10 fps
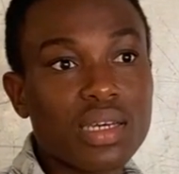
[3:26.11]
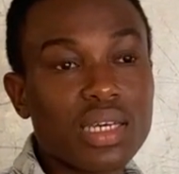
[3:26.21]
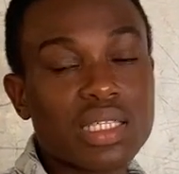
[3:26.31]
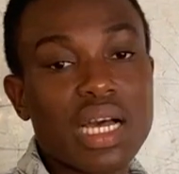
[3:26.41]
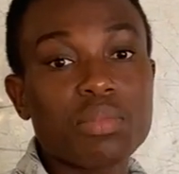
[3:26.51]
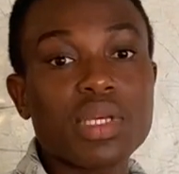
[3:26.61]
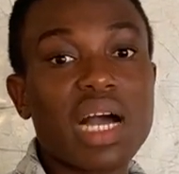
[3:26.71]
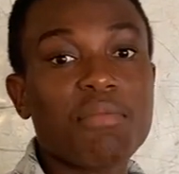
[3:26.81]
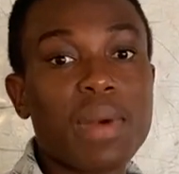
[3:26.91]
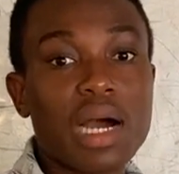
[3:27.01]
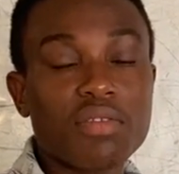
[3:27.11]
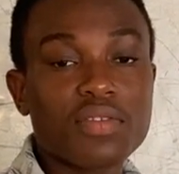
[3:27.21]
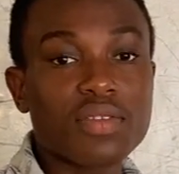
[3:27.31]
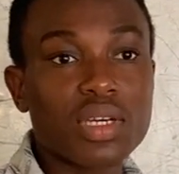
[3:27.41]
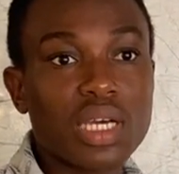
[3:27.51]
it can be above,
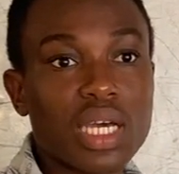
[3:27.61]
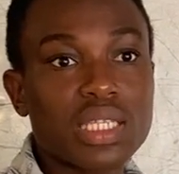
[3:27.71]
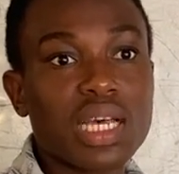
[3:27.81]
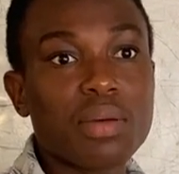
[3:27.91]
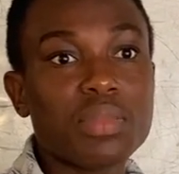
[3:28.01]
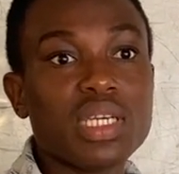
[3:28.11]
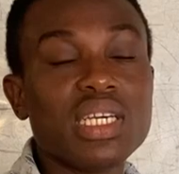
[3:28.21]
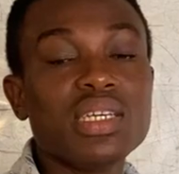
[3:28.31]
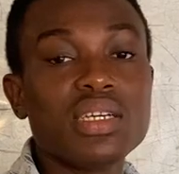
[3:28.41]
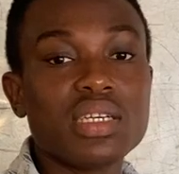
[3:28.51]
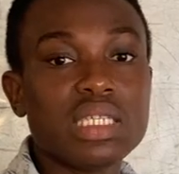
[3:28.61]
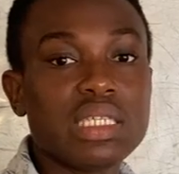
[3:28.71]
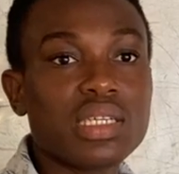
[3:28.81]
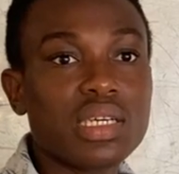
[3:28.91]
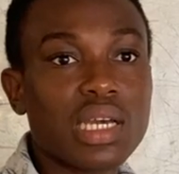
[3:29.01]
it can be
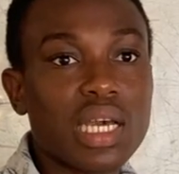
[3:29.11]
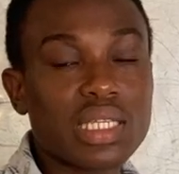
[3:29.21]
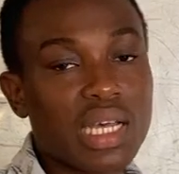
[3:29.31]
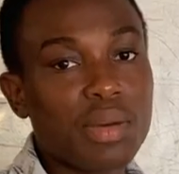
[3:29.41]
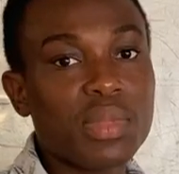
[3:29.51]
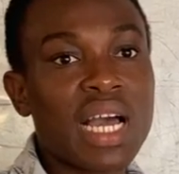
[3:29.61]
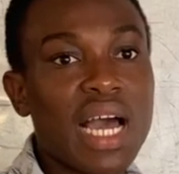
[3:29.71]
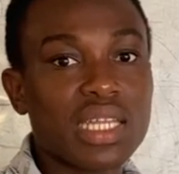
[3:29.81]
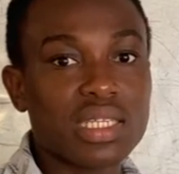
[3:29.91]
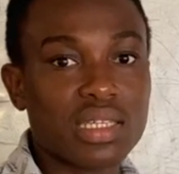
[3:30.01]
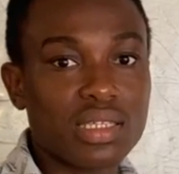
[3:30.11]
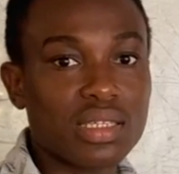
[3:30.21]
increased, it can be heightened.